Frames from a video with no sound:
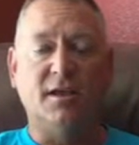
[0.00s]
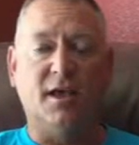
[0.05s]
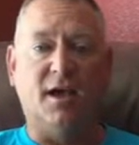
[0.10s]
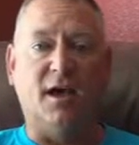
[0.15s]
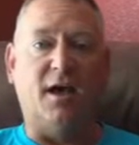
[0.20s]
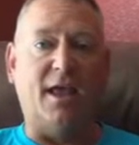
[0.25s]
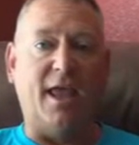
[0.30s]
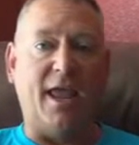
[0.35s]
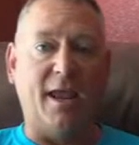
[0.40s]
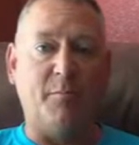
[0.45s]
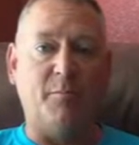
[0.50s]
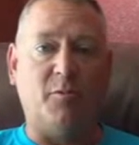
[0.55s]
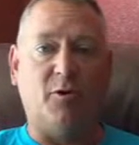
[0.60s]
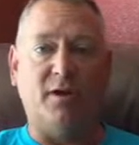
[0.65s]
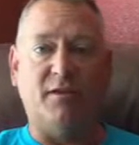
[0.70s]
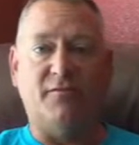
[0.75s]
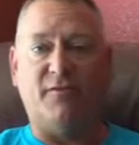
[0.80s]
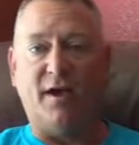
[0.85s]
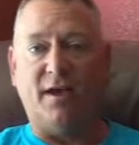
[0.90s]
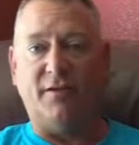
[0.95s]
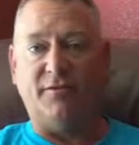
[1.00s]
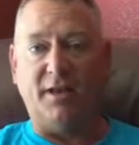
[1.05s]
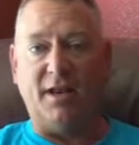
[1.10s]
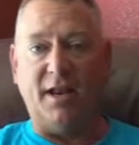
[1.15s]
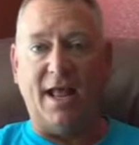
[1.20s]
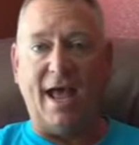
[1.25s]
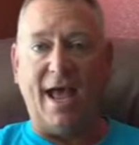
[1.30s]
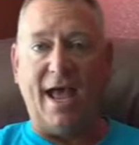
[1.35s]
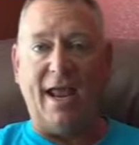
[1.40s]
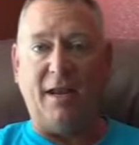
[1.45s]
8.5 to
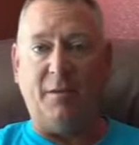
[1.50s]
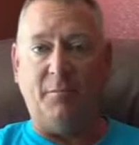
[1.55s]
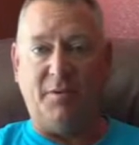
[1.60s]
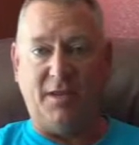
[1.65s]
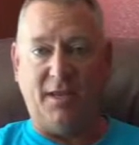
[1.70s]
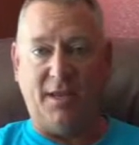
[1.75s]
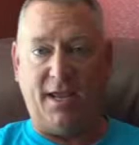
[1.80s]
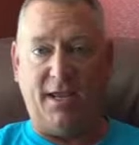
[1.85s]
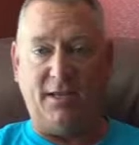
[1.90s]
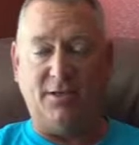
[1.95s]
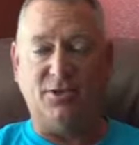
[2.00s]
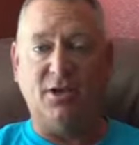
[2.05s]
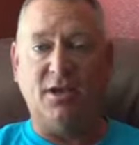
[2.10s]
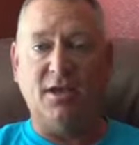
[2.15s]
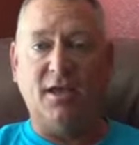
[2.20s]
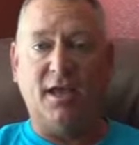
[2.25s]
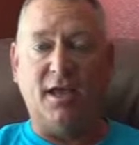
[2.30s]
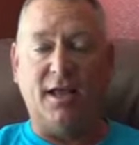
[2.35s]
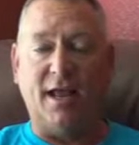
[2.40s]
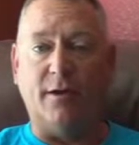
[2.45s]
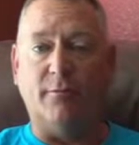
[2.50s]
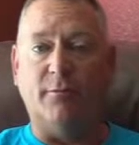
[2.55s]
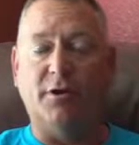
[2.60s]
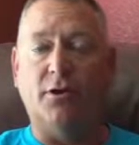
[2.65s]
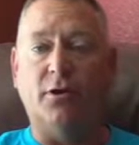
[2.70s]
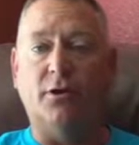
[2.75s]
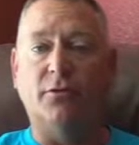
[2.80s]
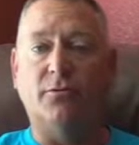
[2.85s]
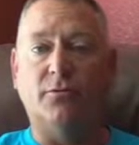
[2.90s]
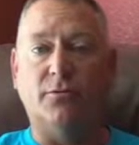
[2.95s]
9 pH, and I would
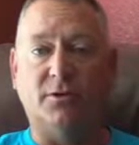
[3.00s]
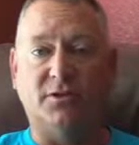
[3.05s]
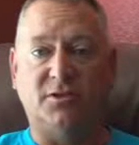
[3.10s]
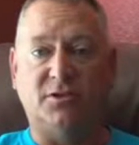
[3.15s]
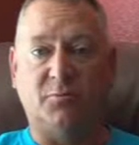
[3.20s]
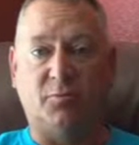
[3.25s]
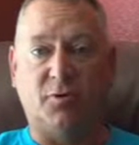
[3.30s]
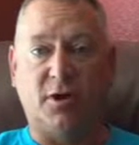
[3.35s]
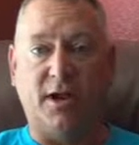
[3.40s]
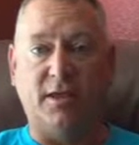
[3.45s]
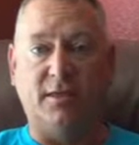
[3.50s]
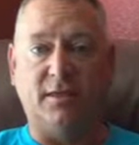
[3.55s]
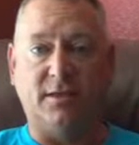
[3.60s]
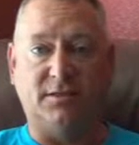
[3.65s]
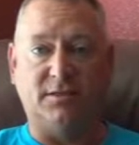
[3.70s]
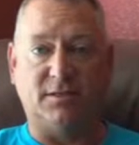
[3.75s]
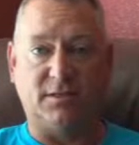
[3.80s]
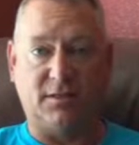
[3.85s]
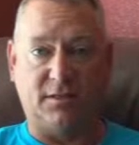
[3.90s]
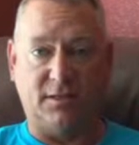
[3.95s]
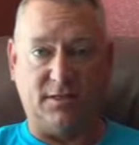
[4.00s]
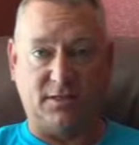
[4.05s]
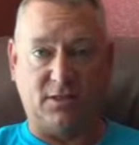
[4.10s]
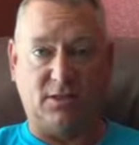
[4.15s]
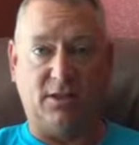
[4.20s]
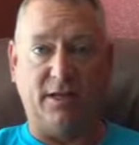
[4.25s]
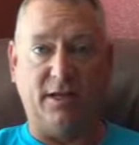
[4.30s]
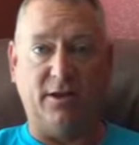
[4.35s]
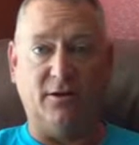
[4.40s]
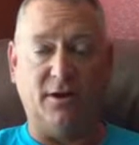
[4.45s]
go through and spray this
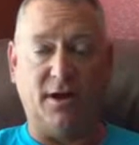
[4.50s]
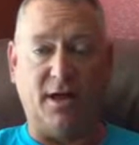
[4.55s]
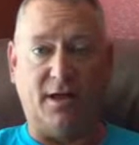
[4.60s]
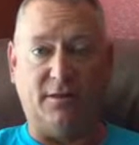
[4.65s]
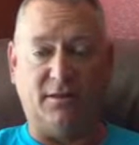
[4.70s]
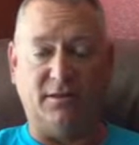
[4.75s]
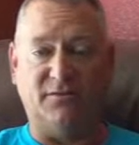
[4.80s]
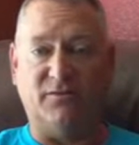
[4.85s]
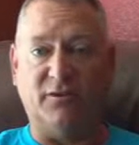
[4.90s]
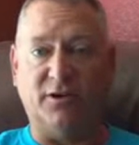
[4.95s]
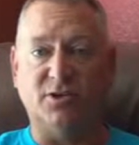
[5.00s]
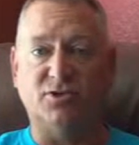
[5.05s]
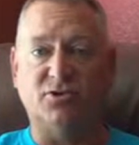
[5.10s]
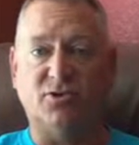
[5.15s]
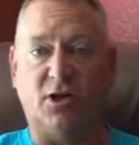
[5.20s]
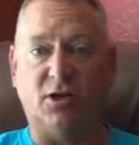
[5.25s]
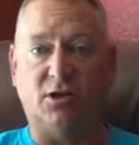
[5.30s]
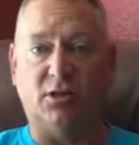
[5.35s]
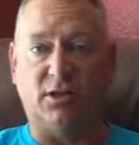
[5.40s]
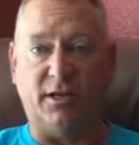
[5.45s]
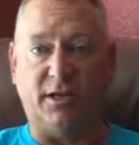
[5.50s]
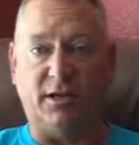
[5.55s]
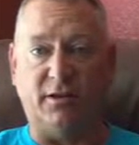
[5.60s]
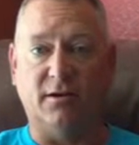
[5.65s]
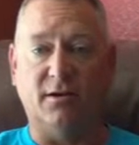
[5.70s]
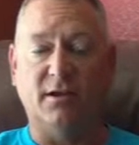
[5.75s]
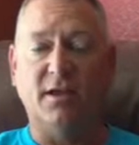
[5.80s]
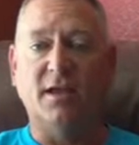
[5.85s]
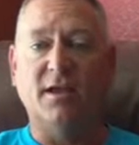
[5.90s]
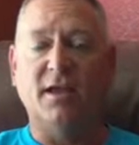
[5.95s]
cleaner down, this very strong
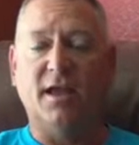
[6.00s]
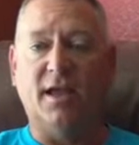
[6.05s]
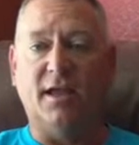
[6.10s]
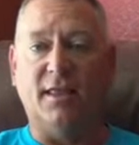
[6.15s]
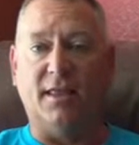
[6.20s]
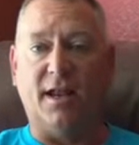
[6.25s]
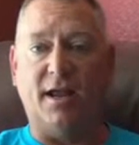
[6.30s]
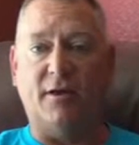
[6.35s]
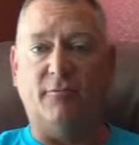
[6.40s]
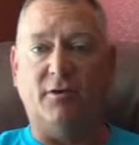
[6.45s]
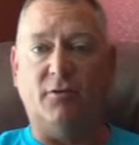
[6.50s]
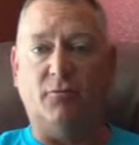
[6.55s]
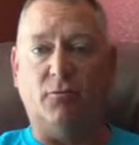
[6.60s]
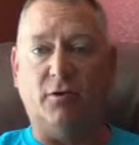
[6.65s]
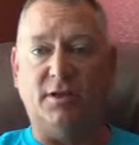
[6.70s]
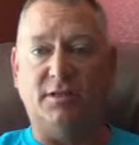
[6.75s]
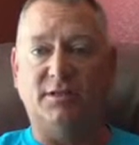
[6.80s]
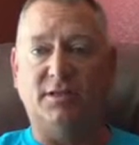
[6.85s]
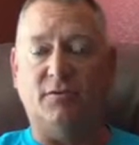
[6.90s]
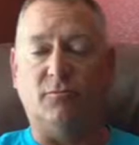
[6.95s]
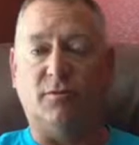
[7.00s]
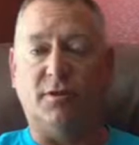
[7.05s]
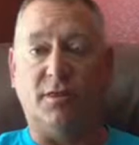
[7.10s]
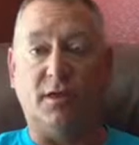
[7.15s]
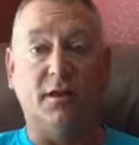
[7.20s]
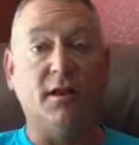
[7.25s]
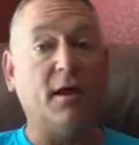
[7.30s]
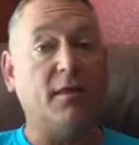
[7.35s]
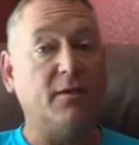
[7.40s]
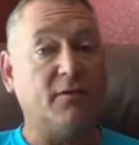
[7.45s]
cleaner, and then I would rinse it with
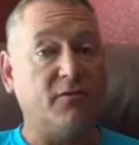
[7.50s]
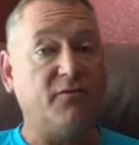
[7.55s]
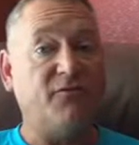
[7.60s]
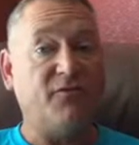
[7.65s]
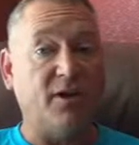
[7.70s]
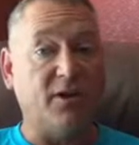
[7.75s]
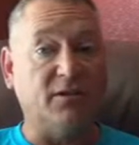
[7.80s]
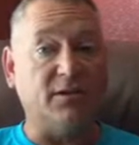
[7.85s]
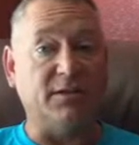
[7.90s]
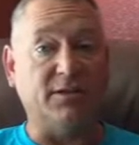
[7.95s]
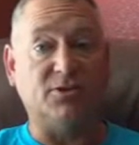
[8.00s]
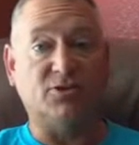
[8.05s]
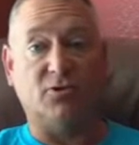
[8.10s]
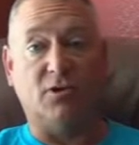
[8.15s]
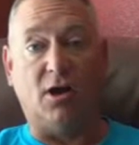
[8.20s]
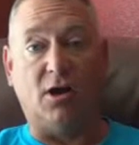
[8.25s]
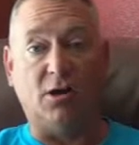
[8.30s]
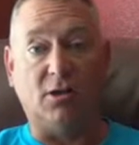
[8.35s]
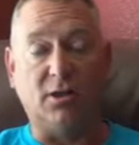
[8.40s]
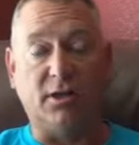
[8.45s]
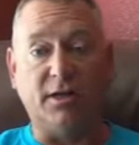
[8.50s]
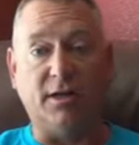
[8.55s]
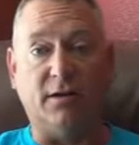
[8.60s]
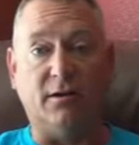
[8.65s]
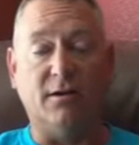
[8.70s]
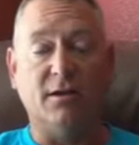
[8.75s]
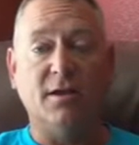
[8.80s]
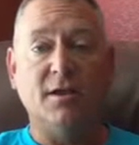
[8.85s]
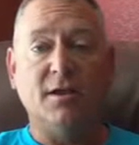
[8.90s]
another fairly strong cleaner.